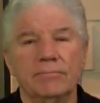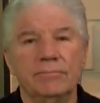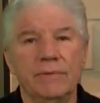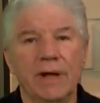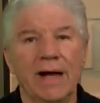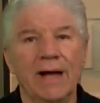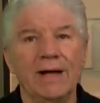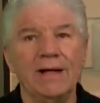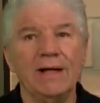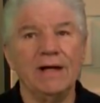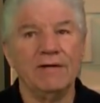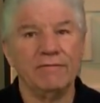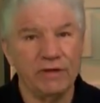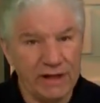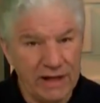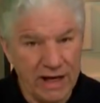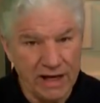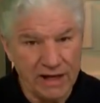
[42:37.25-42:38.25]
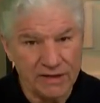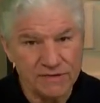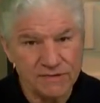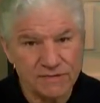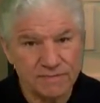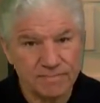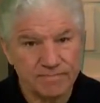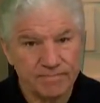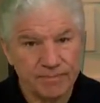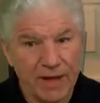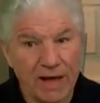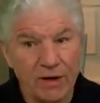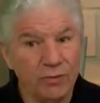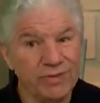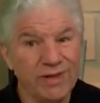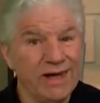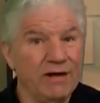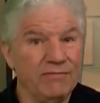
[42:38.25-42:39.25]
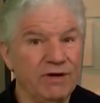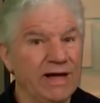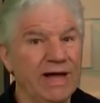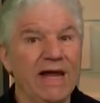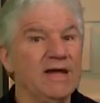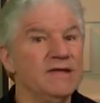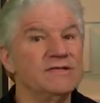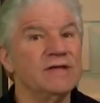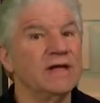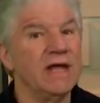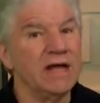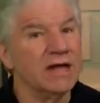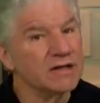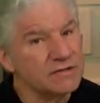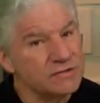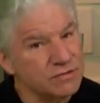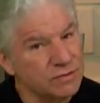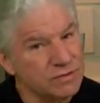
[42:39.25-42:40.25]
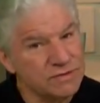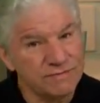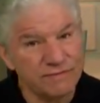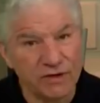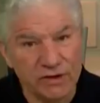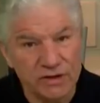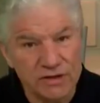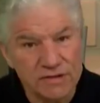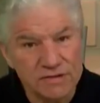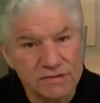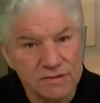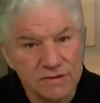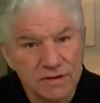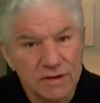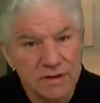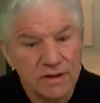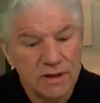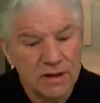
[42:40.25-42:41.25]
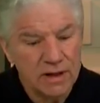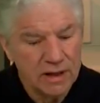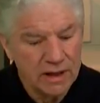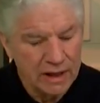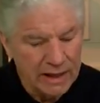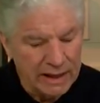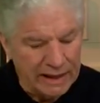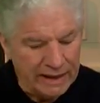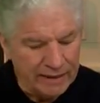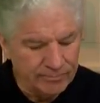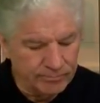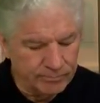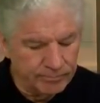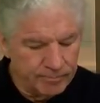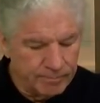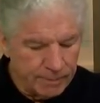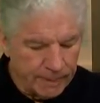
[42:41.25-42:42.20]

not in every case. I don't think every case of cancer is fungus. Um,